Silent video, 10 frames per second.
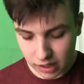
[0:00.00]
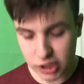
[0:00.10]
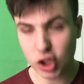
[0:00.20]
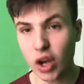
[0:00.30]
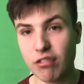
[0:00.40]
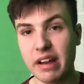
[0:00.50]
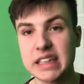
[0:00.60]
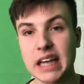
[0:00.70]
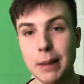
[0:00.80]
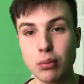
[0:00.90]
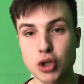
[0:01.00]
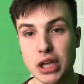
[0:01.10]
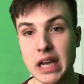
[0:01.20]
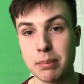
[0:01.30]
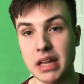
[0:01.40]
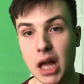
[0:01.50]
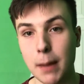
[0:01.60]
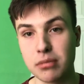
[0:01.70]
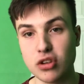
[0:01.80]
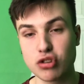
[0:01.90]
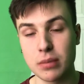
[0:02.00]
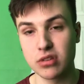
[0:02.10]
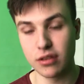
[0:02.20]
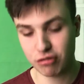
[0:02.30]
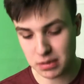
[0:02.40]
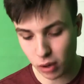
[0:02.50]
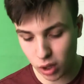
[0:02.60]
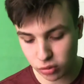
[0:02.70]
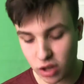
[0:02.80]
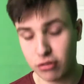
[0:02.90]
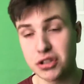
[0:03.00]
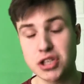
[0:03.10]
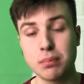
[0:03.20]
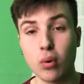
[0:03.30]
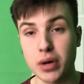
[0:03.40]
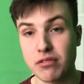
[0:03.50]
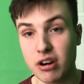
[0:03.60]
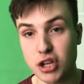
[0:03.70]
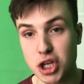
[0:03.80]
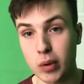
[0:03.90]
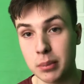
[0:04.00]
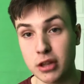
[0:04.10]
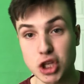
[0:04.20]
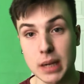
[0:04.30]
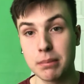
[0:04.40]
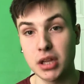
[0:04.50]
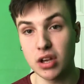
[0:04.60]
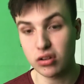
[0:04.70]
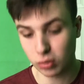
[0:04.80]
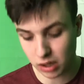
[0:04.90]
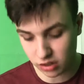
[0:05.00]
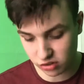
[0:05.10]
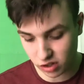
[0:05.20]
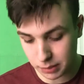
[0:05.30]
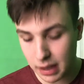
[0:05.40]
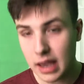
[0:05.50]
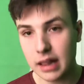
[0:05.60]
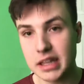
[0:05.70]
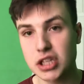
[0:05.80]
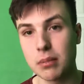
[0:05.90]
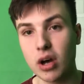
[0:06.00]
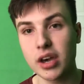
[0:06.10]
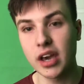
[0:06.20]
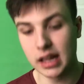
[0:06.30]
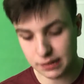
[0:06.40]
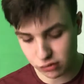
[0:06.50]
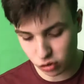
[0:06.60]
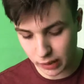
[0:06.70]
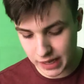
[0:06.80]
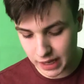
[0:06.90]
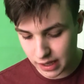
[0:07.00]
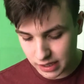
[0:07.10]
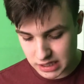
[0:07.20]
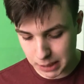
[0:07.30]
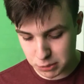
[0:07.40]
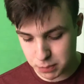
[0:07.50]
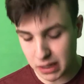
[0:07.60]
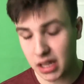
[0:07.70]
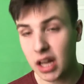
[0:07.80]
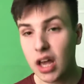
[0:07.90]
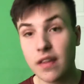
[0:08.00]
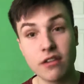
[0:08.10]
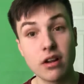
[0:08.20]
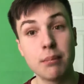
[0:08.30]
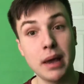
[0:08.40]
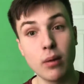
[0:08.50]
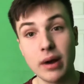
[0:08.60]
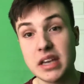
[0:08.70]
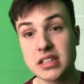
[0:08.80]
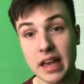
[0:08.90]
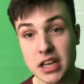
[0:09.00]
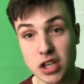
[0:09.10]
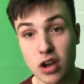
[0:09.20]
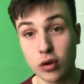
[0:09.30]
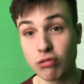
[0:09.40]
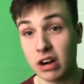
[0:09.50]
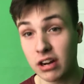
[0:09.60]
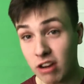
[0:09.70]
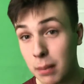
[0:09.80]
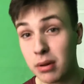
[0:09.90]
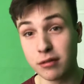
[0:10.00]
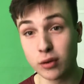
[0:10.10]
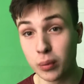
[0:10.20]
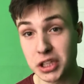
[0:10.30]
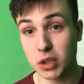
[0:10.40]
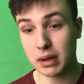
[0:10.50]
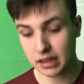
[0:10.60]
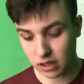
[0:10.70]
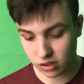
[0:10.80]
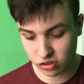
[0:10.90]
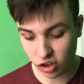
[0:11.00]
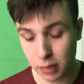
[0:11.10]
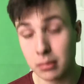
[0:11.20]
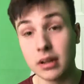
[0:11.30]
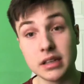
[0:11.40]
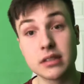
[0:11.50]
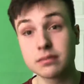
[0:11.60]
A tight race. Apple's Jade being upped in trip to the 3 miles after a disappointing run at Cheltenham in the Champion Hurdle last time, leads the market at 11 to 8. Sam Spinner, the Betway Stayers Hurdle runner-up at 40 to 1 last time,